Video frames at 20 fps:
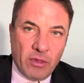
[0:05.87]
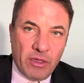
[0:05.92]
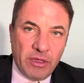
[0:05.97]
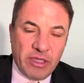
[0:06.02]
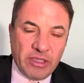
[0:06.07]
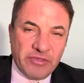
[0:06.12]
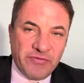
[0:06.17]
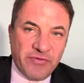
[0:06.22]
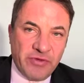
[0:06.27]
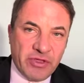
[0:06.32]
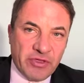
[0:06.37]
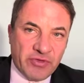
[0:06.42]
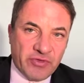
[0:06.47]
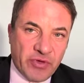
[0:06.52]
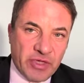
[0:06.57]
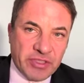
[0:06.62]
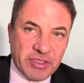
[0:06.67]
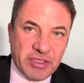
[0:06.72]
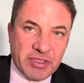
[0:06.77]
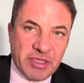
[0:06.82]
This video
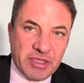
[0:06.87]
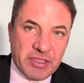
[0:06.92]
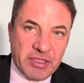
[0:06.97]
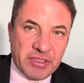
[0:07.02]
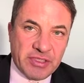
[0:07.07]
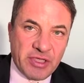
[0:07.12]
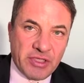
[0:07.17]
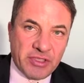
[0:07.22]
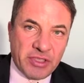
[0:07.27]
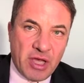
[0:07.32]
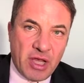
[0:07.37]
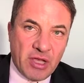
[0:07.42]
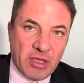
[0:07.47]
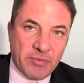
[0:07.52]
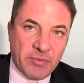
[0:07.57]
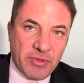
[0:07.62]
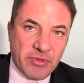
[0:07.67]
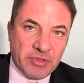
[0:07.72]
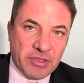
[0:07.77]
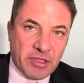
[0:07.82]
addresses the DC child
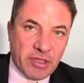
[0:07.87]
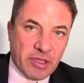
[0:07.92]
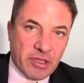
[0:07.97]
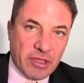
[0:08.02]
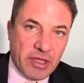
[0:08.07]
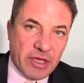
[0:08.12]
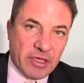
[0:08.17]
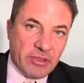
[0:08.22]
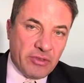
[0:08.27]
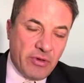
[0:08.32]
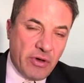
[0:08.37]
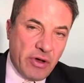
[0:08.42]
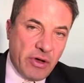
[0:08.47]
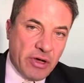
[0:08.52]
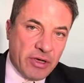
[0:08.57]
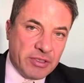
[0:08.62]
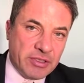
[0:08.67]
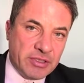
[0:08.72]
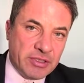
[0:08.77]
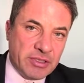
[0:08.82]
abuse and neglect
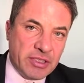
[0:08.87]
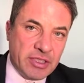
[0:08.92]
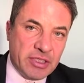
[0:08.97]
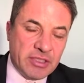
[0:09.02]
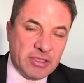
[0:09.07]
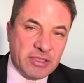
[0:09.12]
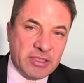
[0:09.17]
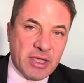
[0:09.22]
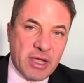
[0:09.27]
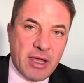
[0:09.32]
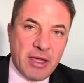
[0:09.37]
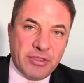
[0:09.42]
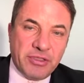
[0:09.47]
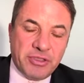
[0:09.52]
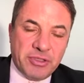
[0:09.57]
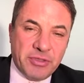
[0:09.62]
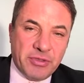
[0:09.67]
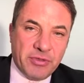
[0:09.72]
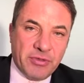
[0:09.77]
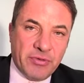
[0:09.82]
laws. The
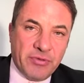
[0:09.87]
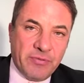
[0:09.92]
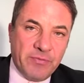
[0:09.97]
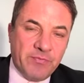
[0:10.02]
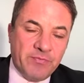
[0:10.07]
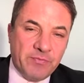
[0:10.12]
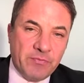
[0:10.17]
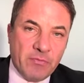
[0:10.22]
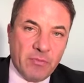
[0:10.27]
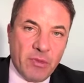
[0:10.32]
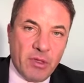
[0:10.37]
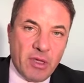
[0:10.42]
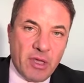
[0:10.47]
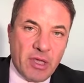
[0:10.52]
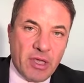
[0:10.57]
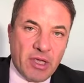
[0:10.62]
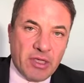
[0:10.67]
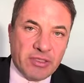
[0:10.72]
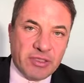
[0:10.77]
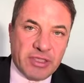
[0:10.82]
statute
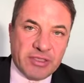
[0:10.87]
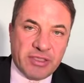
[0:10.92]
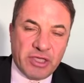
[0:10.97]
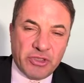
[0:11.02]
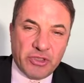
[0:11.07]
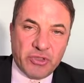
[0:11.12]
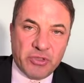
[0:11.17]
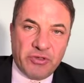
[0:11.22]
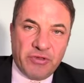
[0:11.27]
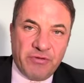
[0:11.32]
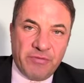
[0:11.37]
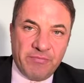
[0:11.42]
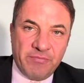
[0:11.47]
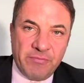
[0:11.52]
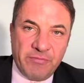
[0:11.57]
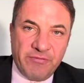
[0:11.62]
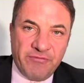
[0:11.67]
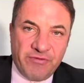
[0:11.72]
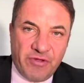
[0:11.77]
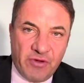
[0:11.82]
is essentially
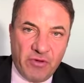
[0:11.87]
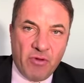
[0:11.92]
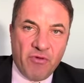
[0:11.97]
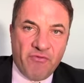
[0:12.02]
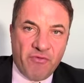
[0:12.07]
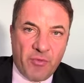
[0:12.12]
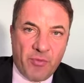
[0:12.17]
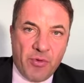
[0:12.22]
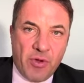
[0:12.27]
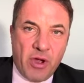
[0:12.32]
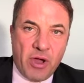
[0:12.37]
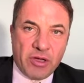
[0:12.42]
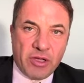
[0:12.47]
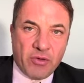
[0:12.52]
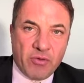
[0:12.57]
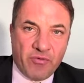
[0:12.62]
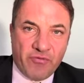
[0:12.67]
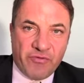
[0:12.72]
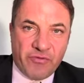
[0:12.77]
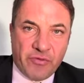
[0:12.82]
very overbroad
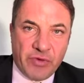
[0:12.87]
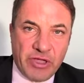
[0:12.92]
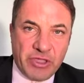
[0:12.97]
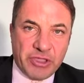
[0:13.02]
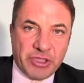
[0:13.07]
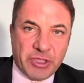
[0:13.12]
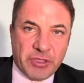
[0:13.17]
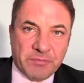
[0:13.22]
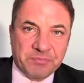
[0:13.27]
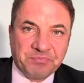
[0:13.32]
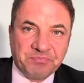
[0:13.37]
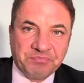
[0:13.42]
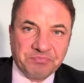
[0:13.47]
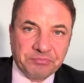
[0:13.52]
and overreaching.